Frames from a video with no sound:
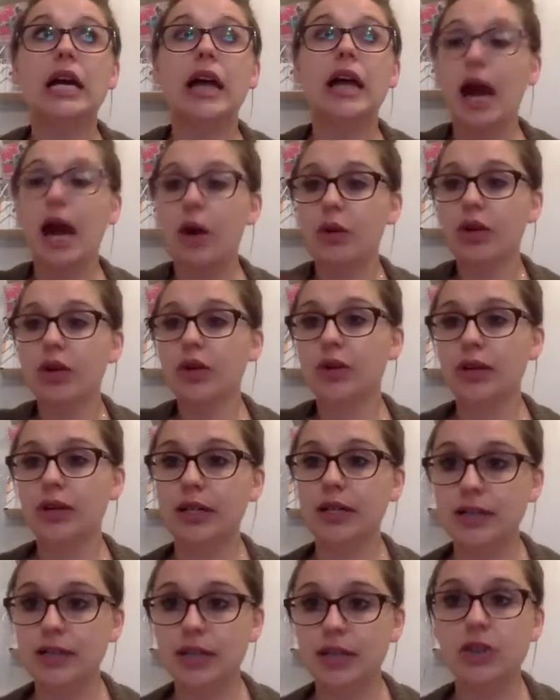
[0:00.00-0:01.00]
how are you going
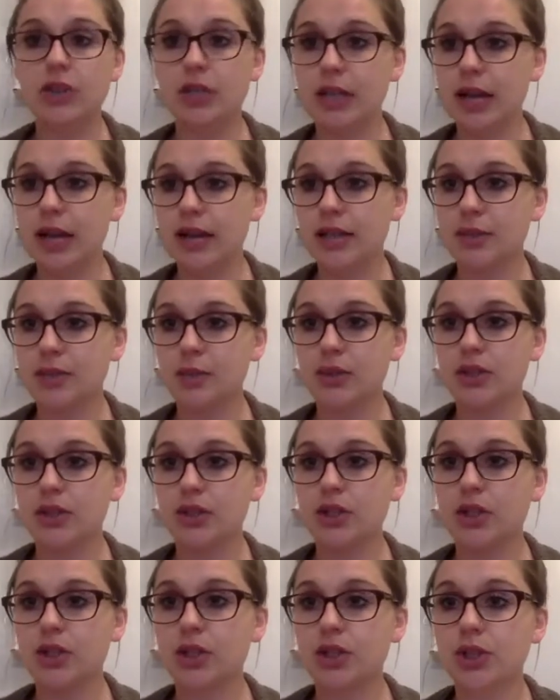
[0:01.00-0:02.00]
to teach the next
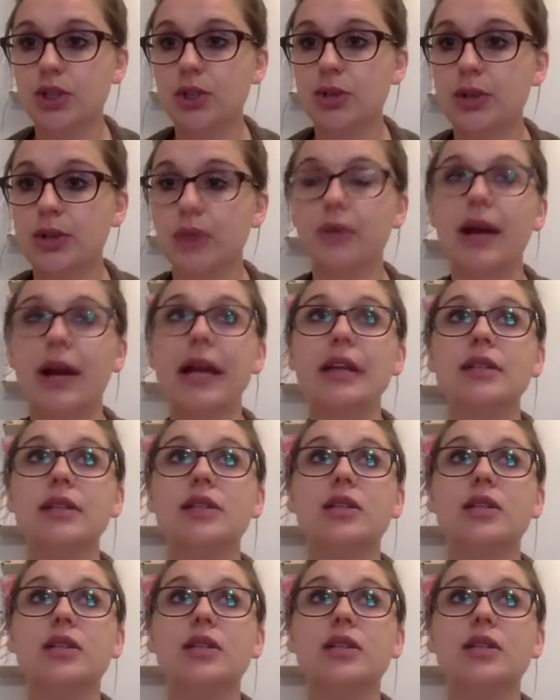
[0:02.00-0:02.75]
person to do it, right?